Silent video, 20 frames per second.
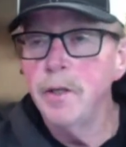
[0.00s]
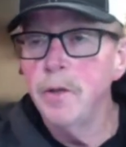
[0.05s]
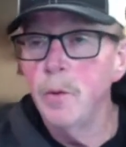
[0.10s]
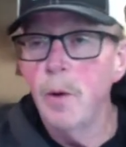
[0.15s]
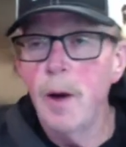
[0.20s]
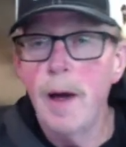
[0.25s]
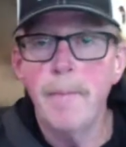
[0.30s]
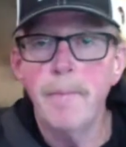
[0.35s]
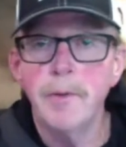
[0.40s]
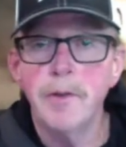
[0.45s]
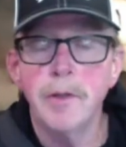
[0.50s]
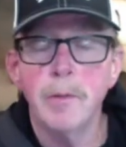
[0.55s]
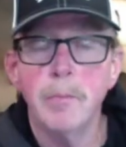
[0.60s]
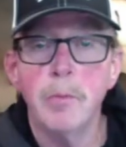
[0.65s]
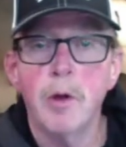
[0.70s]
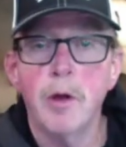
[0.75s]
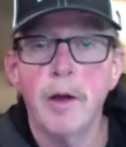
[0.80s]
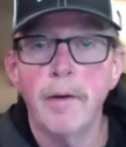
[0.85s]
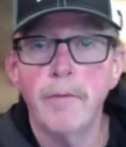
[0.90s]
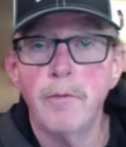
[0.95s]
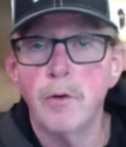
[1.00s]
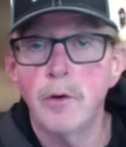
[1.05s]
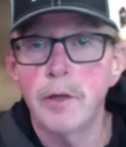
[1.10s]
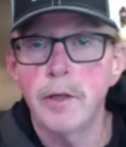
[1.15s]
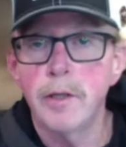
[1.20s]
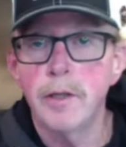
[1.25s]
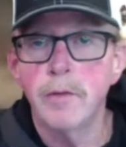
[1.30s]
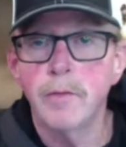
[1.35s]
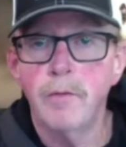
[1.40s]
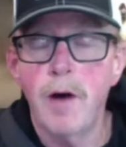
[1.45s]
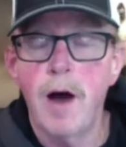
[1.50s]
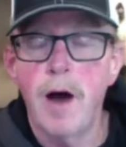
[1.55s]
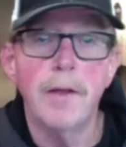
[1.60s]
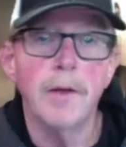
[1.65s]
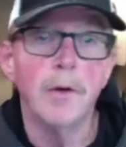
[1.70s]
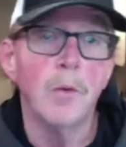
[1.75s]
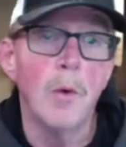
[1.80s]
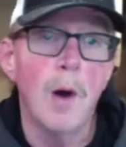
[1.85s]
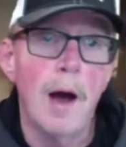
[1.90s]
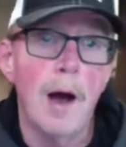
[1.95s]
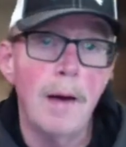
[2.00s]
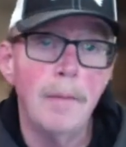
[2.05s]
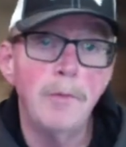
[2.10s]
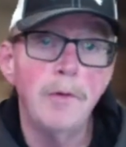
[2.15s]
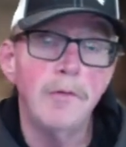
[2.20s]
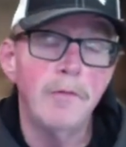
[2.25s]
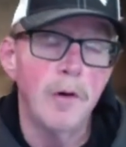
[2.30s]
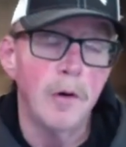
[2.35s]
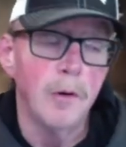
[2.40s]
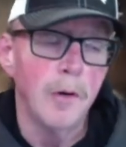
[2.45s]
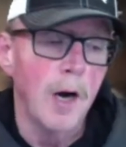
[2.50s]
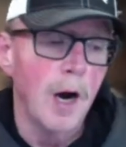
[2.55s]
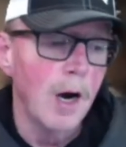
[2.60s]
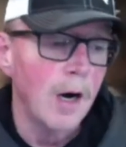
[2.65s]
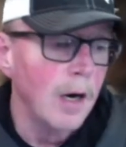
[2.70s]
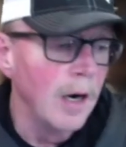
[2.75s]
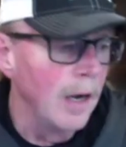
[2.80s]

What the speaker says: who happened to play for his father, Rob Zvonar,